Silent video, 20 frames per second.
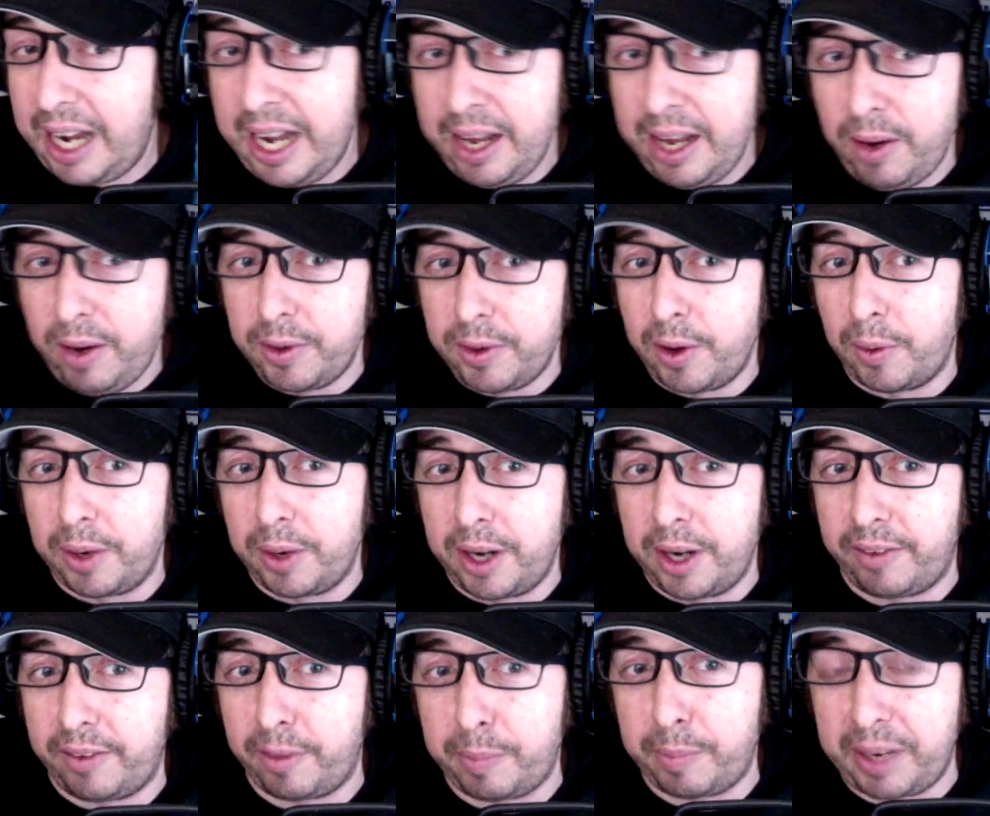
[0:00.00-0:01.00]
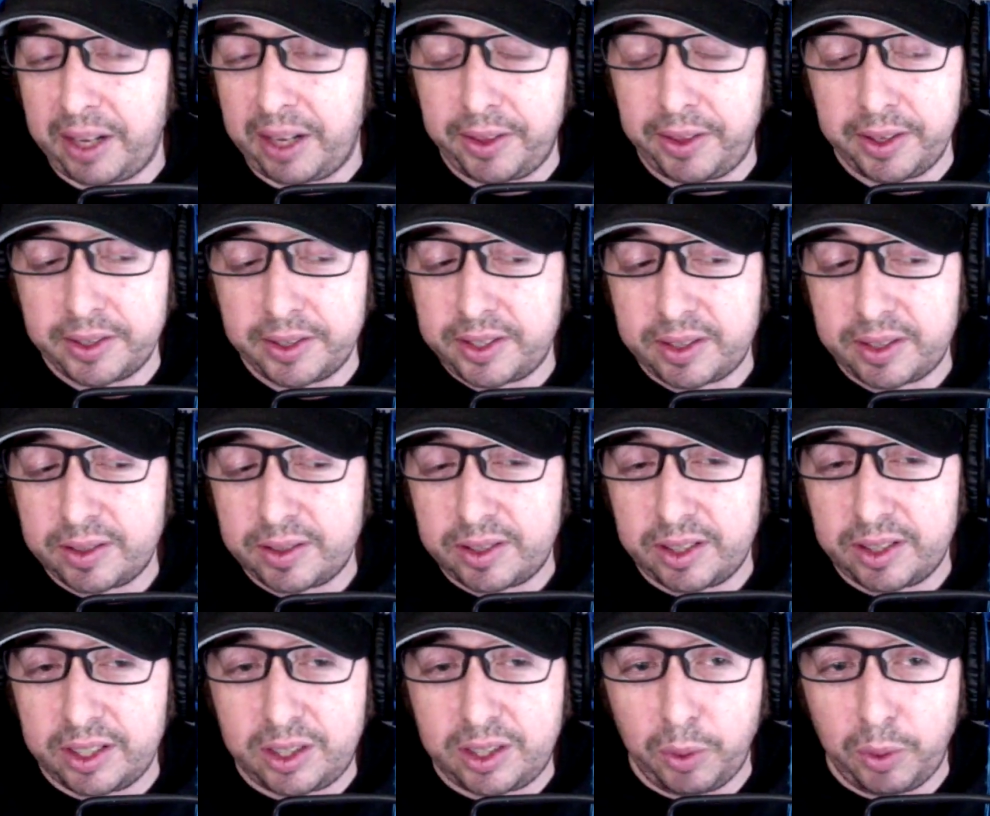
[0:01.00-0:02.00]
don't know enough about this
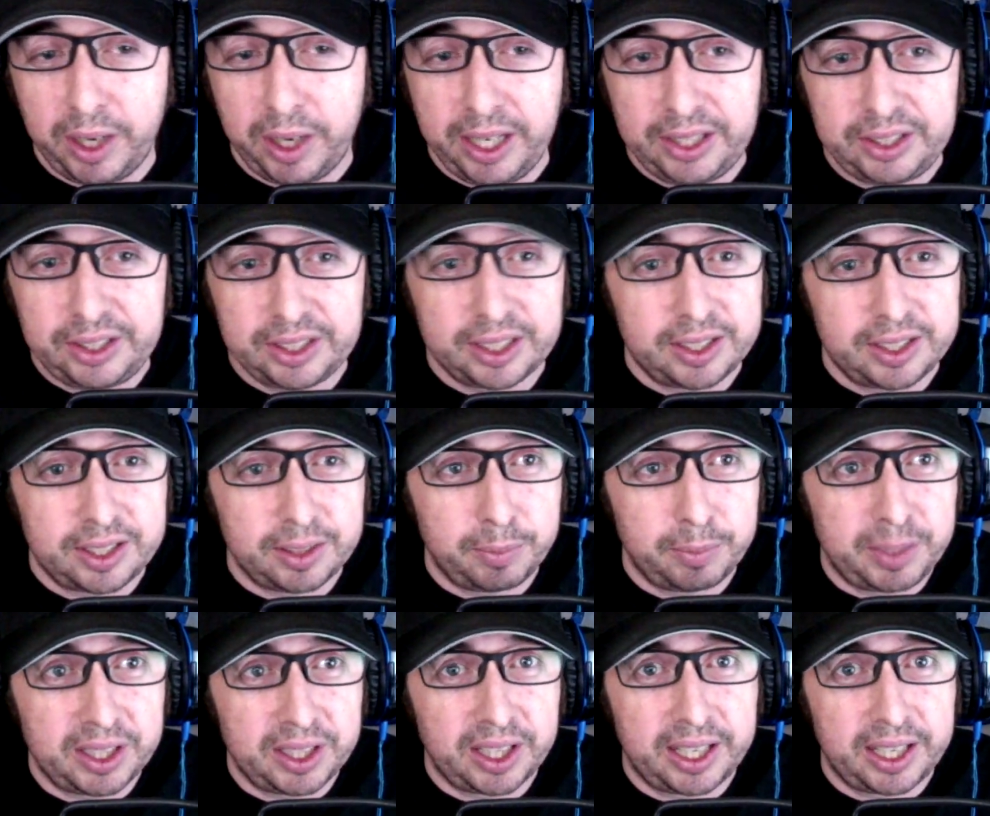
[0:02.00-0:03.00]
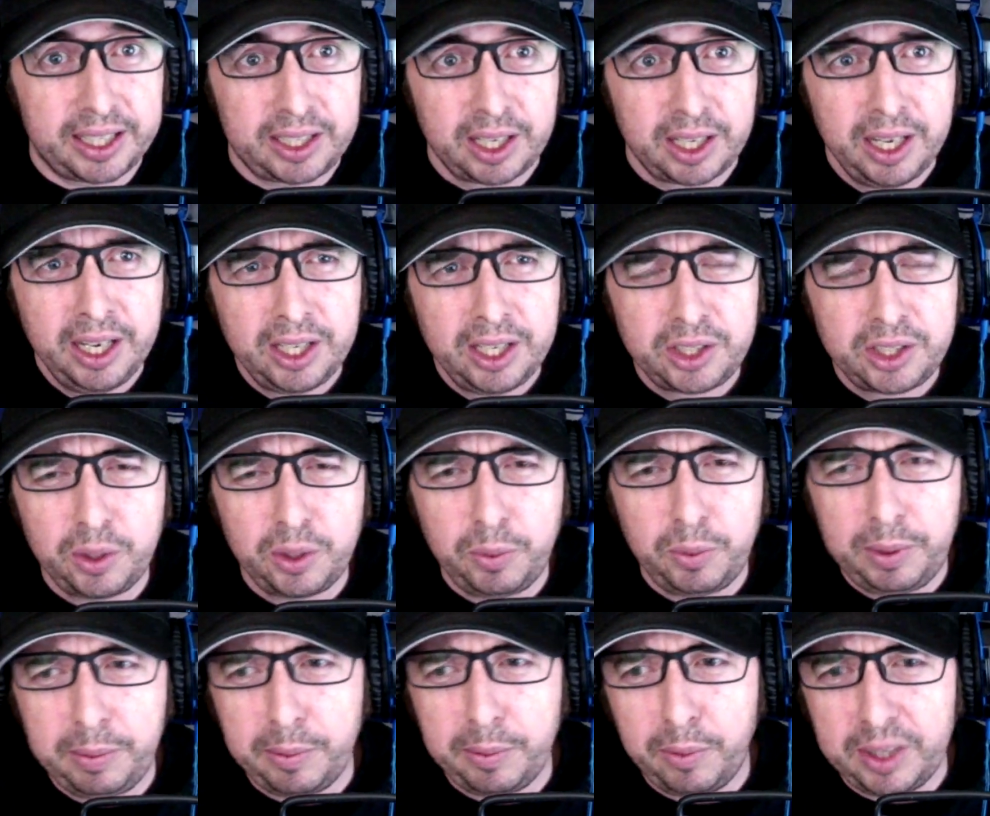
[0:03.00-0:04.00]
situation to be like, should
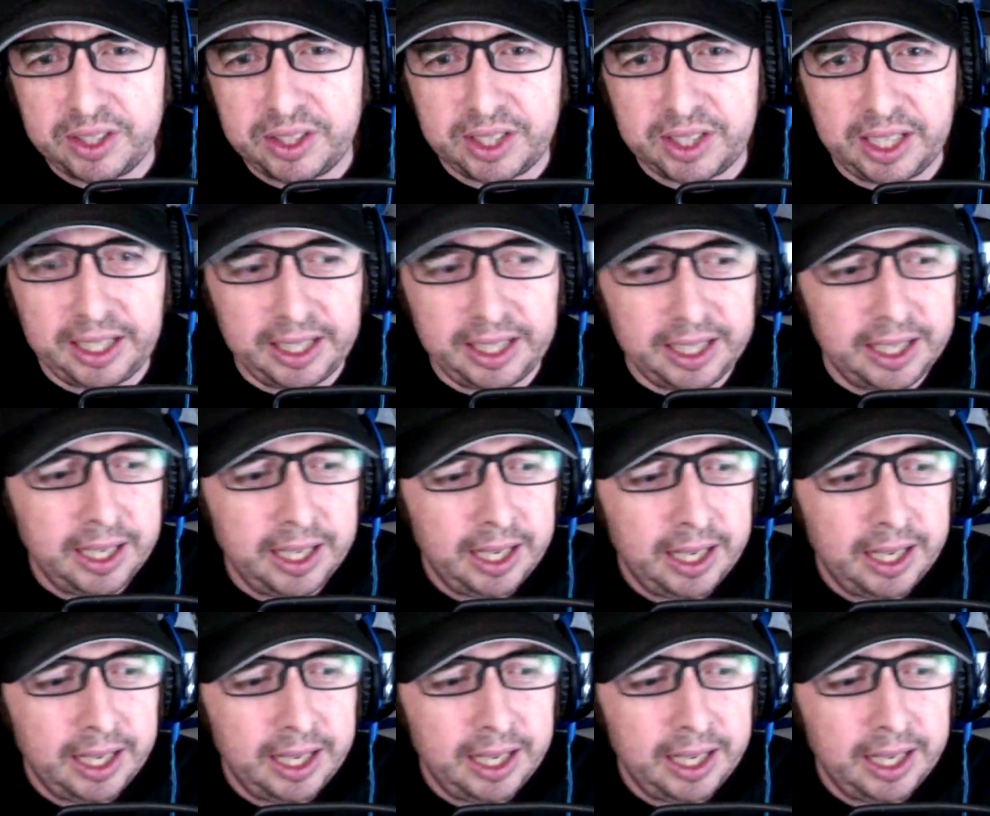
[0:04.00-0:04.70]
we be risking it?